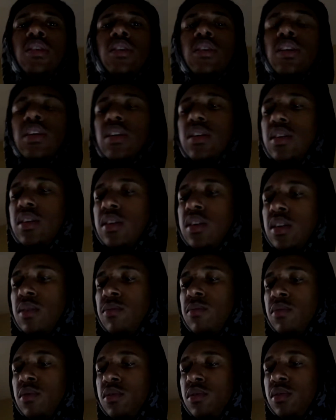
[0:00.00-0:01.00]
got the
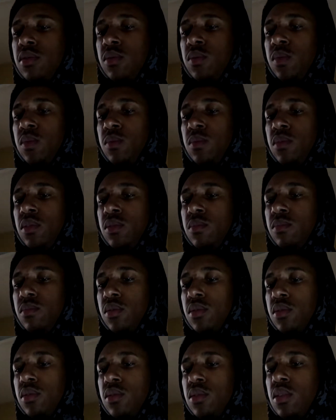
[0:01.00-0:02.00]
camera and shit with me.
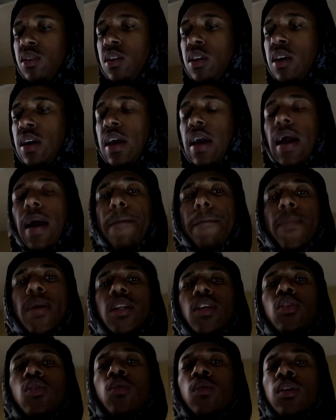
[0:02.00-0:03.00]
But I'm about
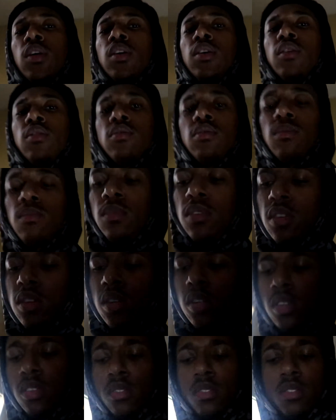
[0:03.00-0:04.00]
to go ahead and get something to eat.